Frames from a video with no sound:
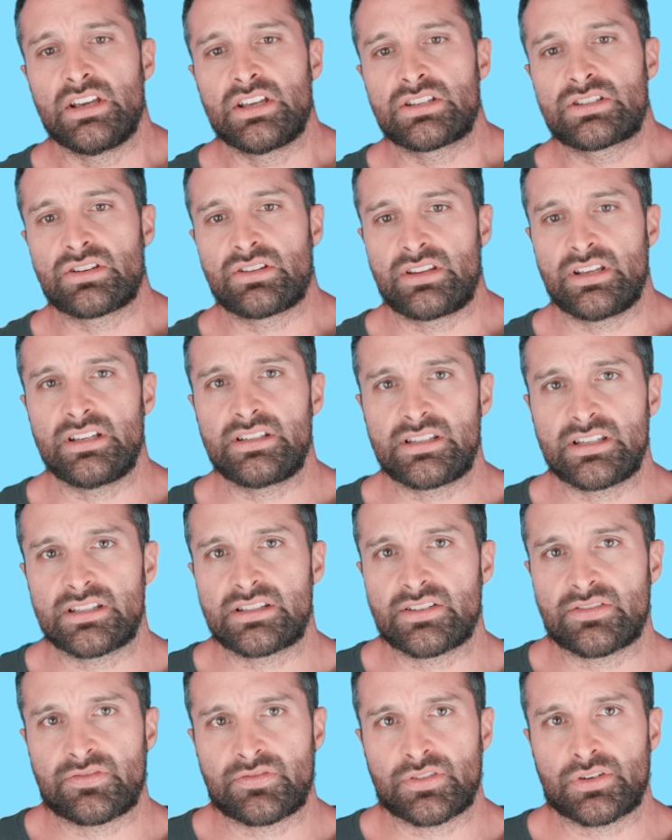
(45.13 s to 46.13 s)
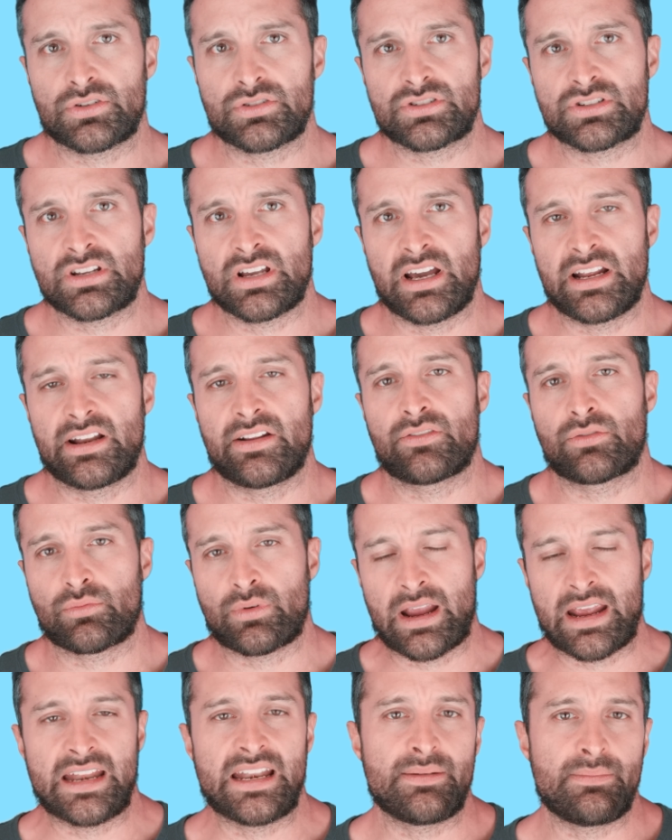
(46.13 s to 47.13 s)
So this is the first kind of
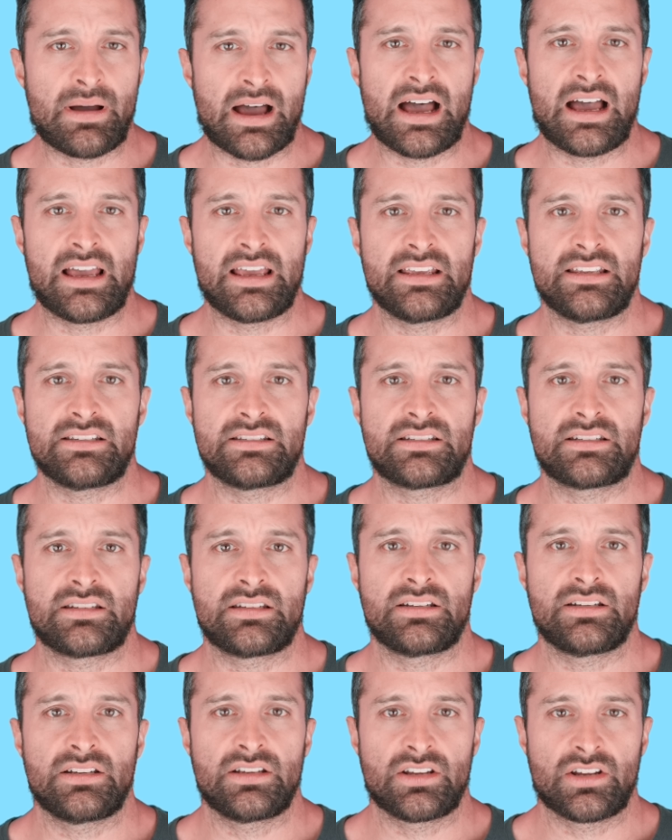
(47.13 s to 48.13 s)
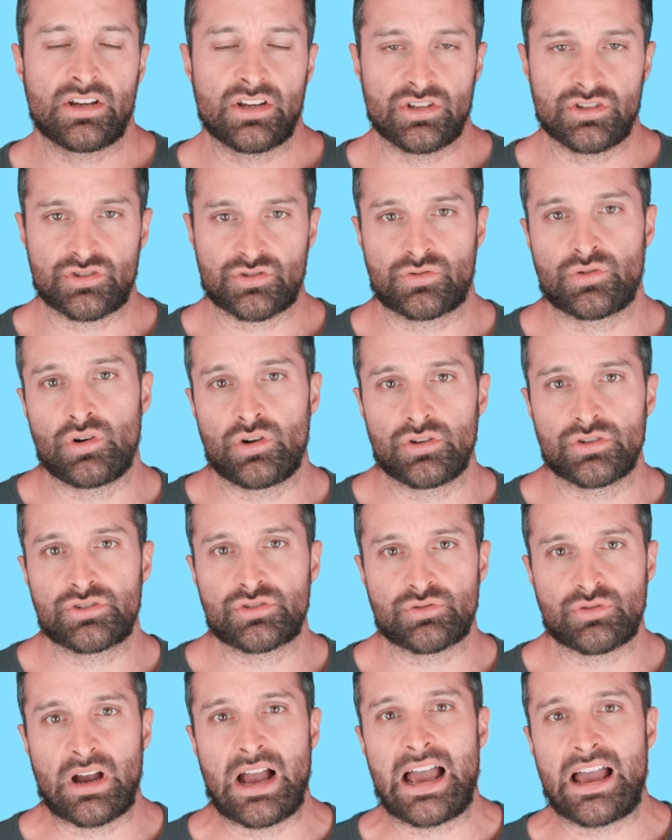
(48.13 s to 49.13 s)
randomized control
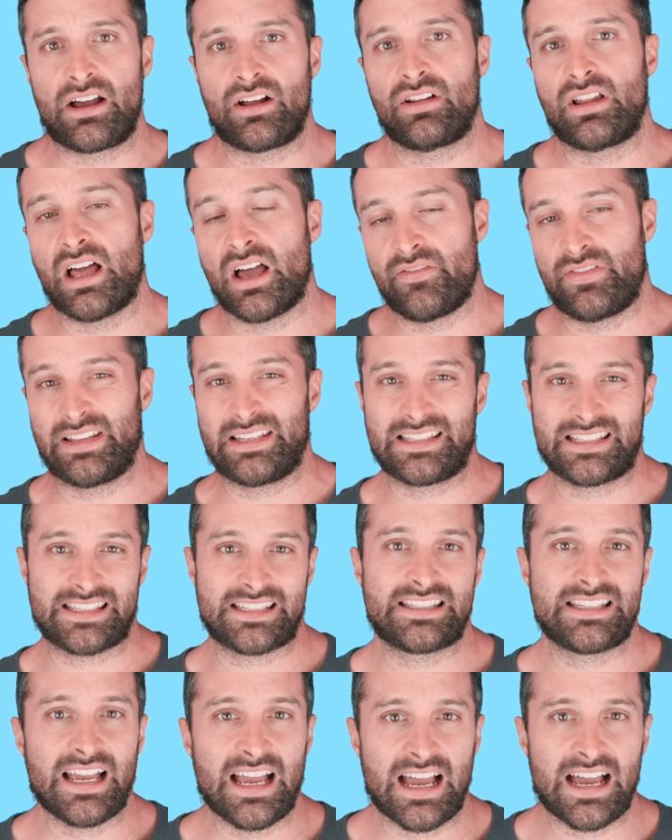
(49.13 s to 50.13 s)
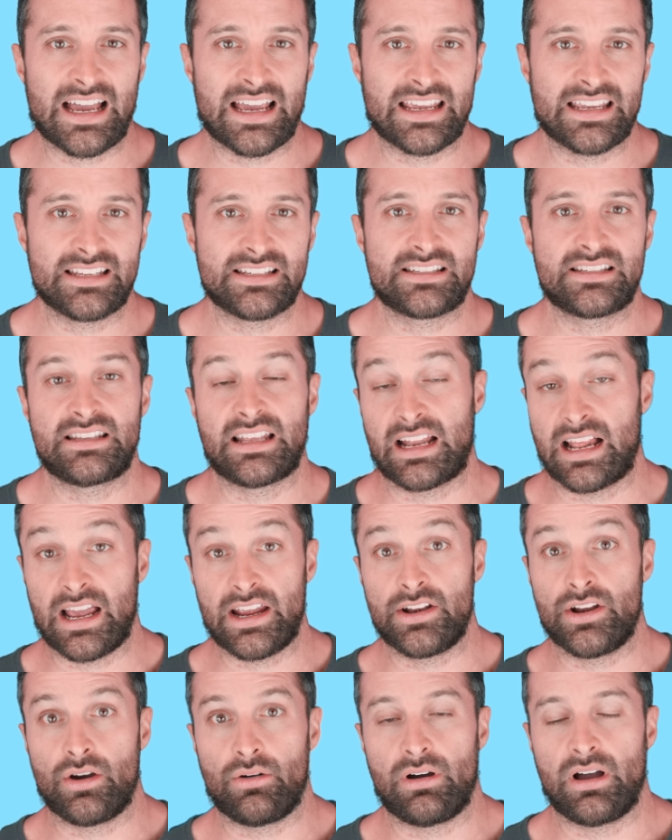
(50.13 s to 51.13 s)
trial of its size that
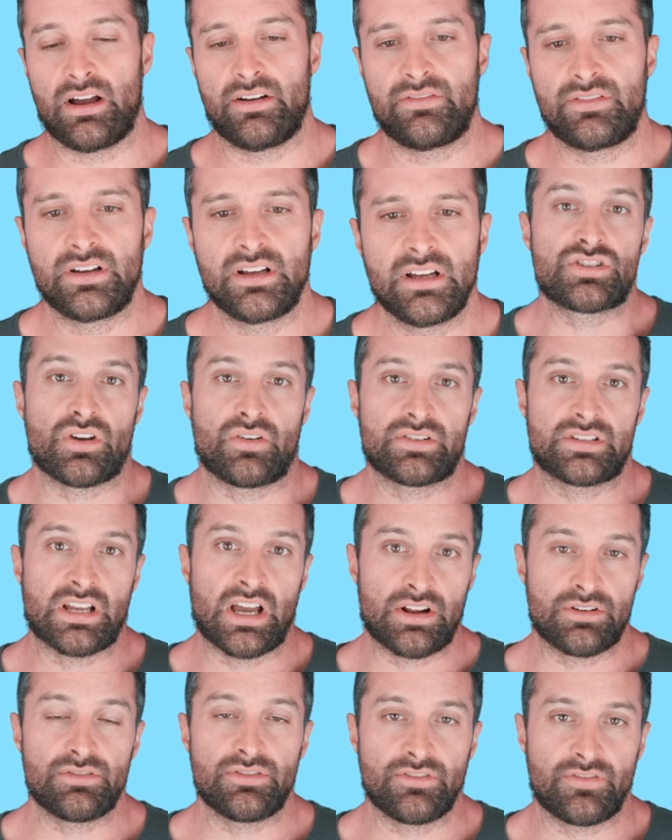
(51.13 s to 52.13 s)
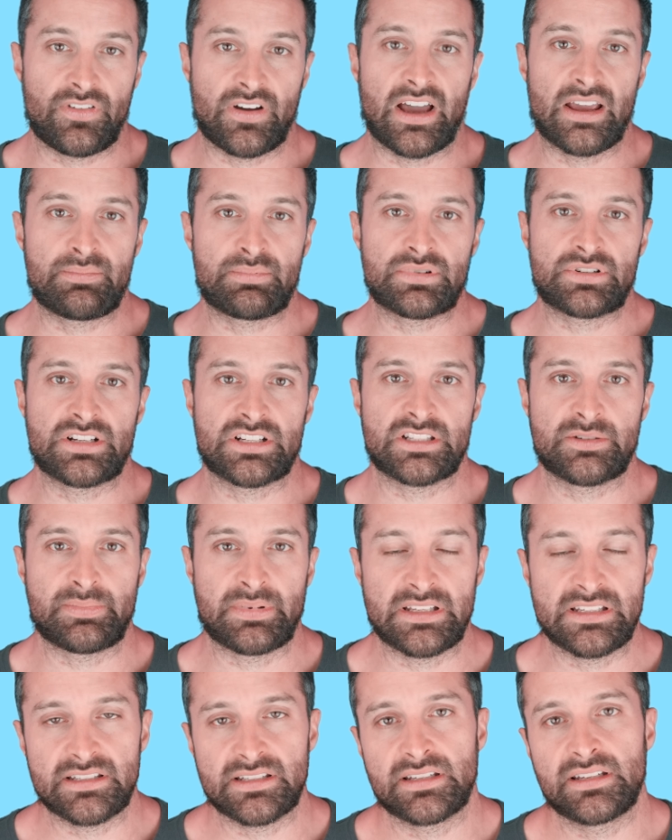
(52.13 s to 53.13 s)
I know of. So it was 105
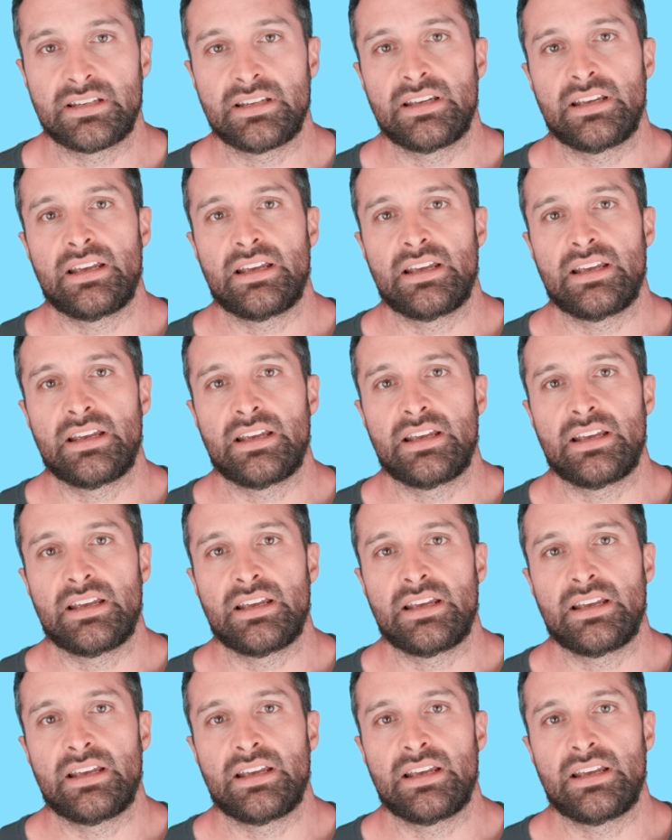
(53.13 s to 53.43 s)
participants,